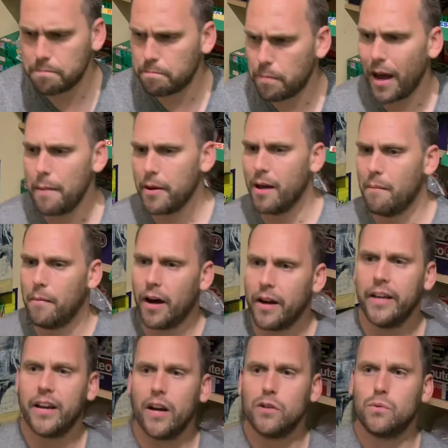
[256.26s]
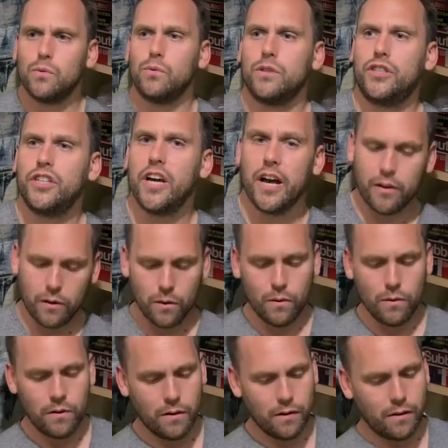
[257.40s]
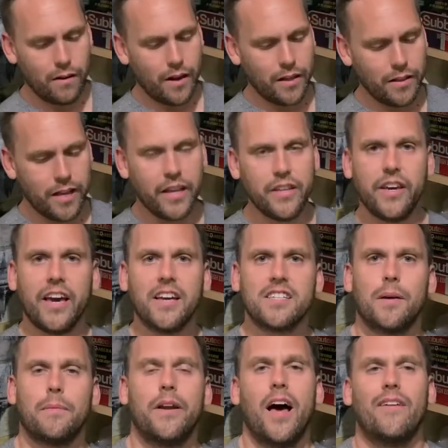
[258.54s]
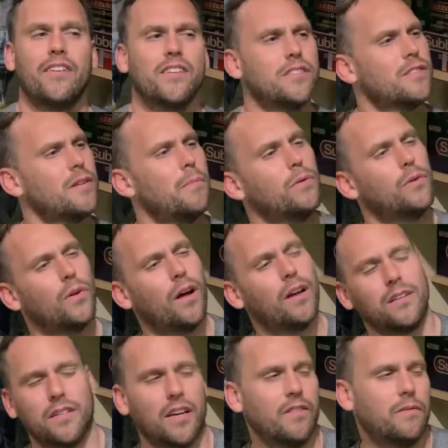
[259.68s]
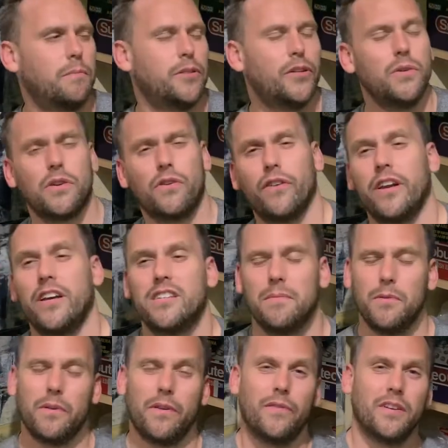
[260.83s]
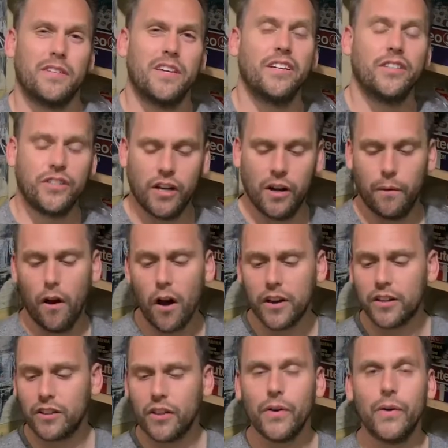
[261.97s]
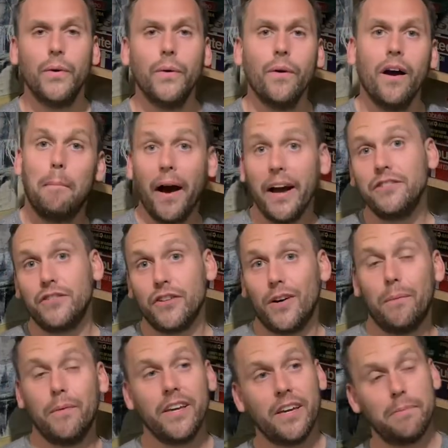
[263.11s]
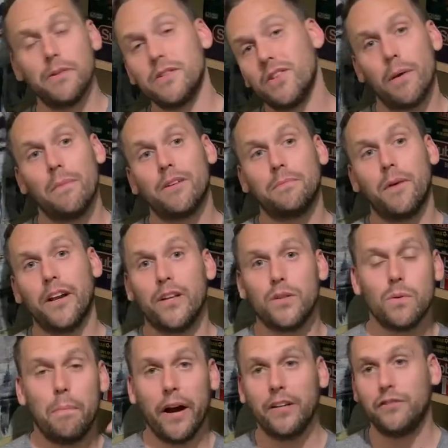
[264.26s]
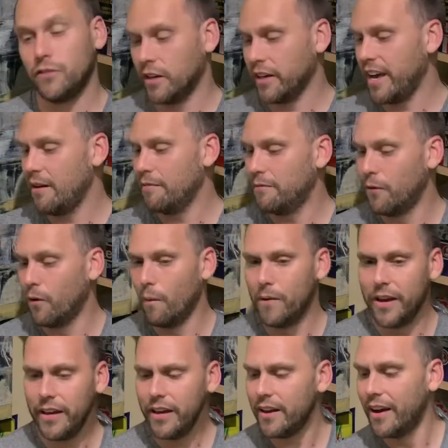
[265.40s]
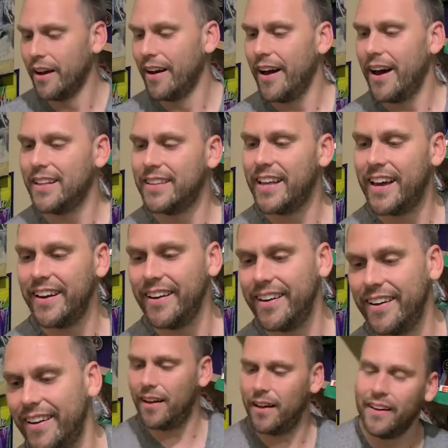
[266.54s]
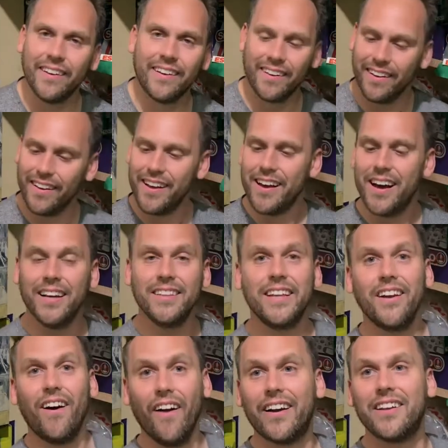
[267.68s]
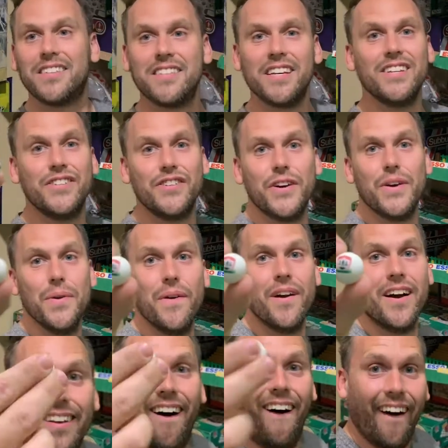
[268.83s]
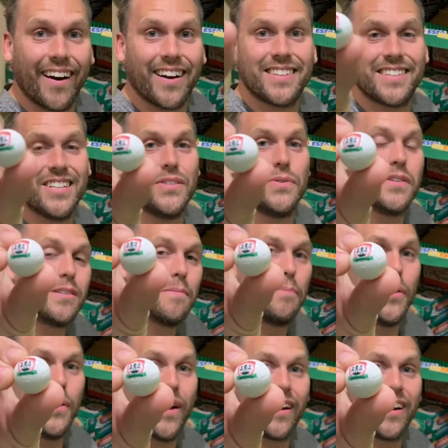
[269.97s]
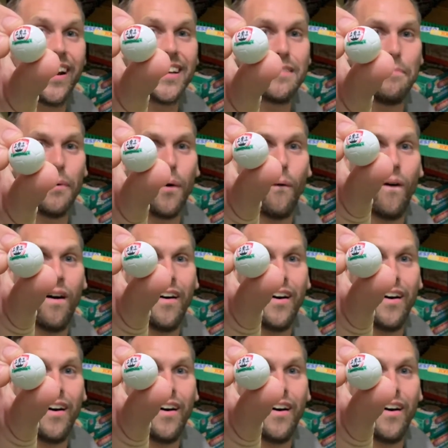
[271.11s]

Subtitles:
pay a bit of money, it goes towards the channel, and then you get something out of it. So some people do like producer credit, some people give you a t-shirt. Well, I could do Patreon, where you can put so much money into a Patreon account for me, and then I could send you a Subbuteo collector ball.